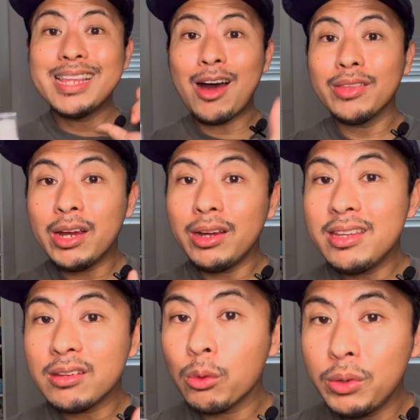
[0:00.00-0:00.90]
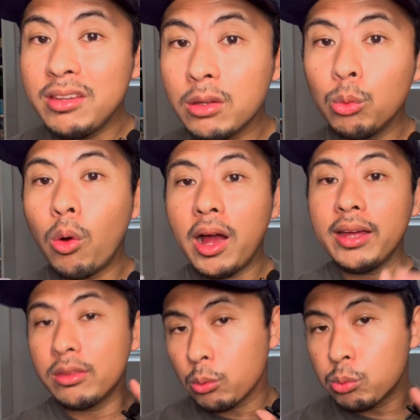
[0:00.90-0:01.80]
Now, there is a reason why
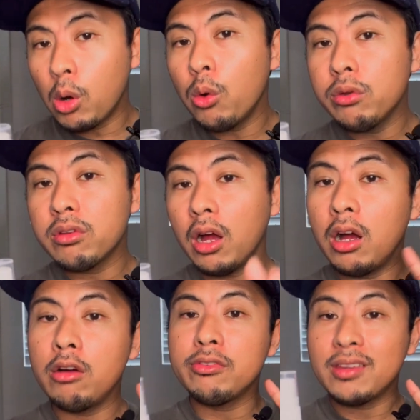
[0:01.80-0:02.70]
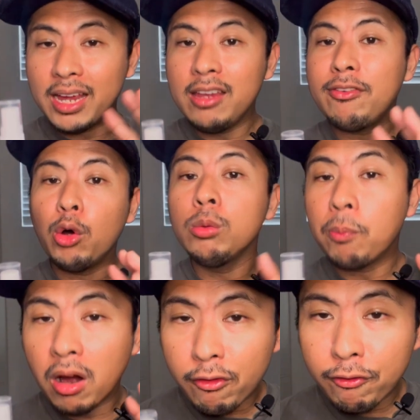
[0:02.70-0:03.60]
the rose of Taif Aoud
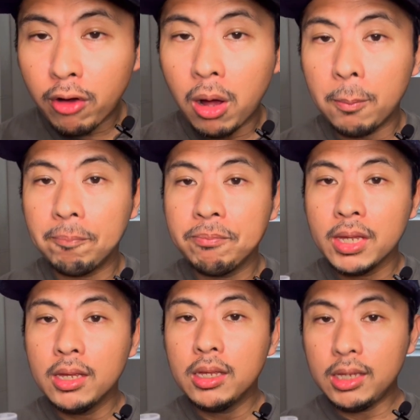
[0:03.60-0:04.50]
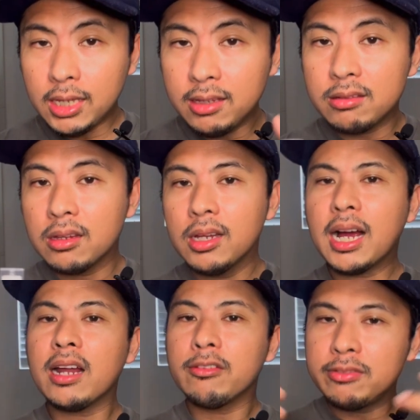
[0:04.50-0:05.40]
Parfum is
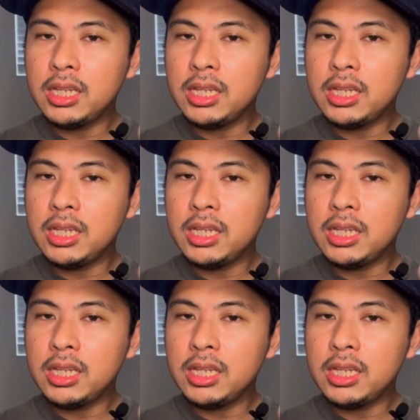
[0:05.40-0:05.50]
kind of